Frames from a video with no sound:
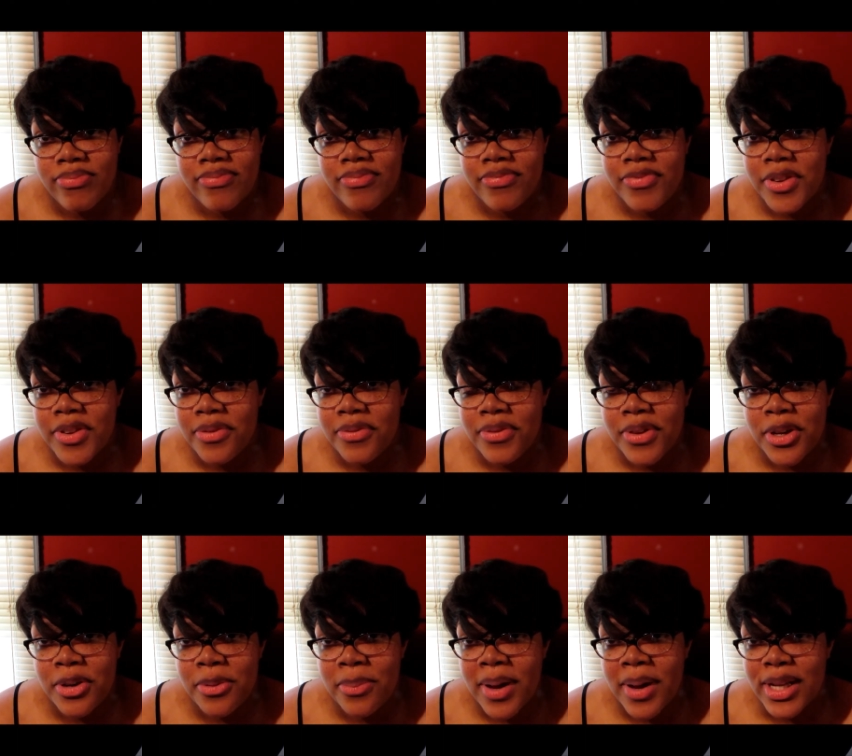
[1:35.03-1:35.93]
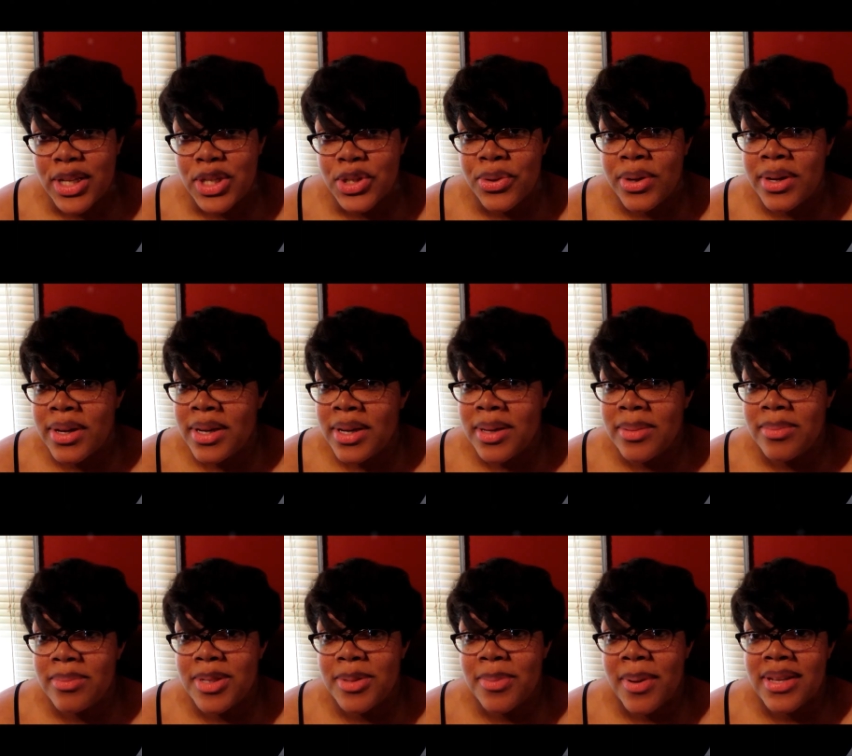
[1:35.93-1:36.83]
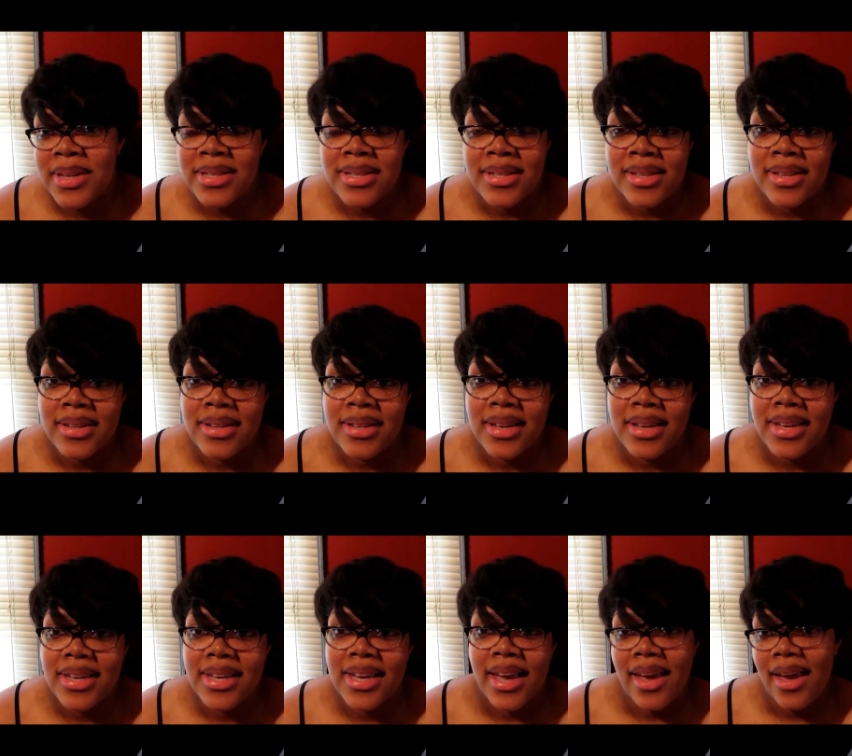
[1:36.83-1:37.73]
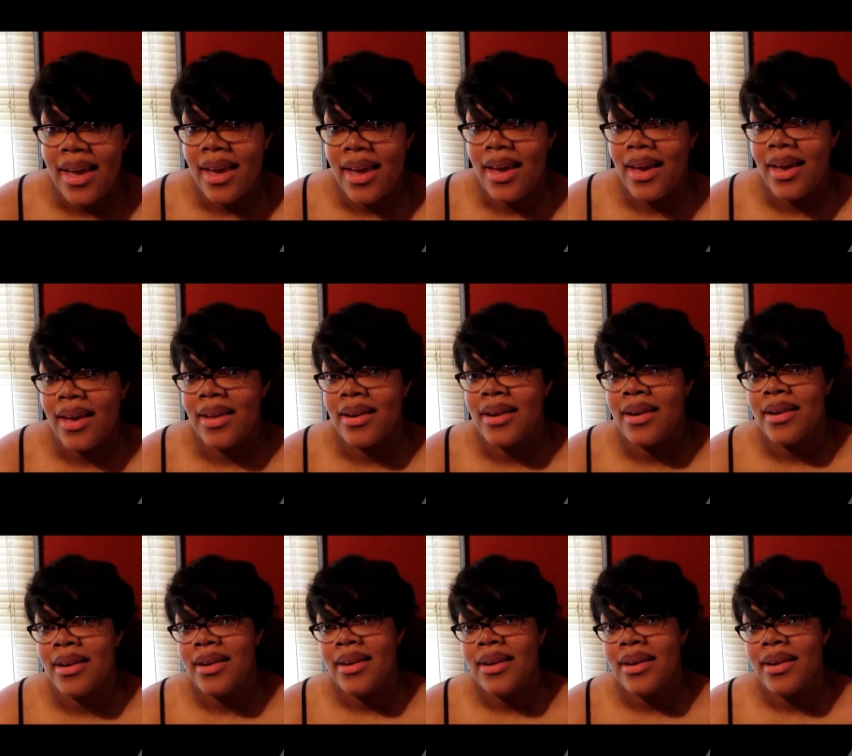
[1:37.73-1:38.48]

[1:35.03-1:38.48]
fulfill my dreams basically and